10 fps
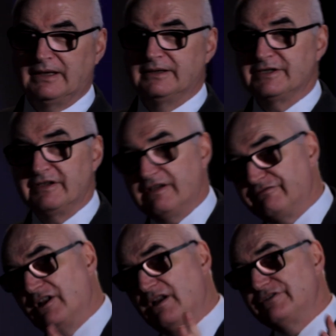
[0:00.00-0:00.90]
So there
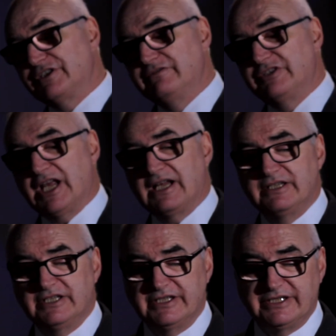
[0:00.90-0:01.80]
follow two
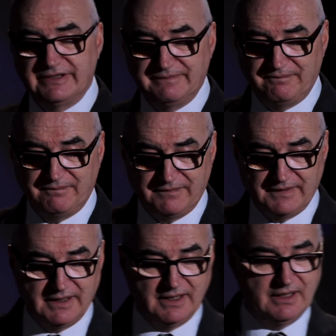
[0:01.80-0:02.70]
challenges.
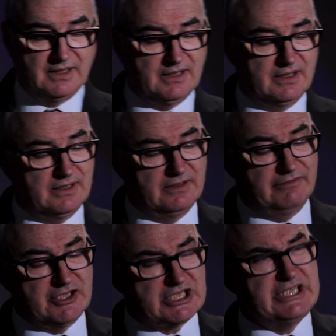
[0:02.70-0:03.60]

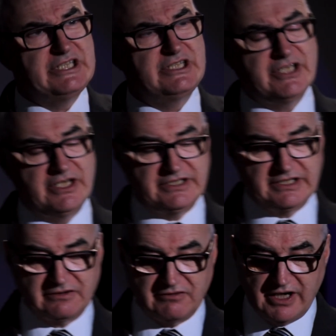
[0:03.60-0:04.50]
Firstly, to turn to
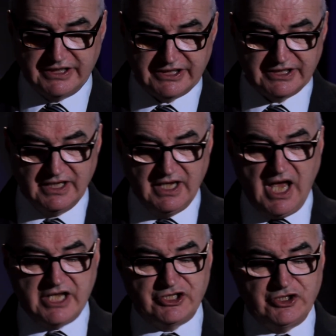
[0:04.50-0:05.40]
Christ,
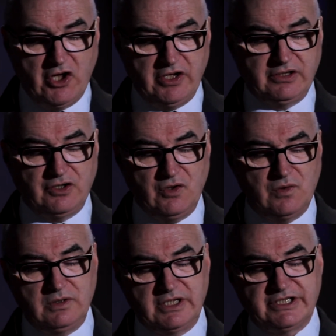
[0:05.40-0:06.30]
as John
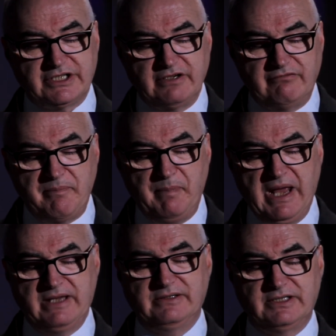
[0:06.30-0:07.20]
called us to
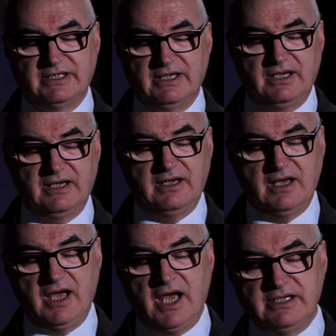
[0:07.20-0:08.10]
repent
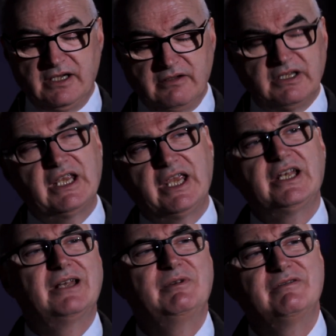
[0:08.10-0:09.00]
and know the
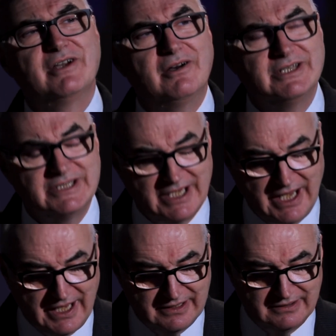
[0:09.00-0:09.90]
kingdom of God is at
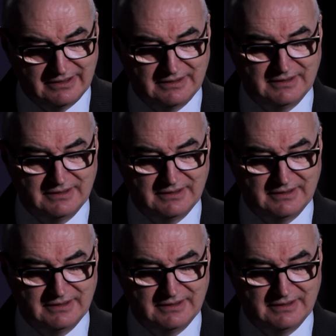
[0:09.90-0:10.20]
hand.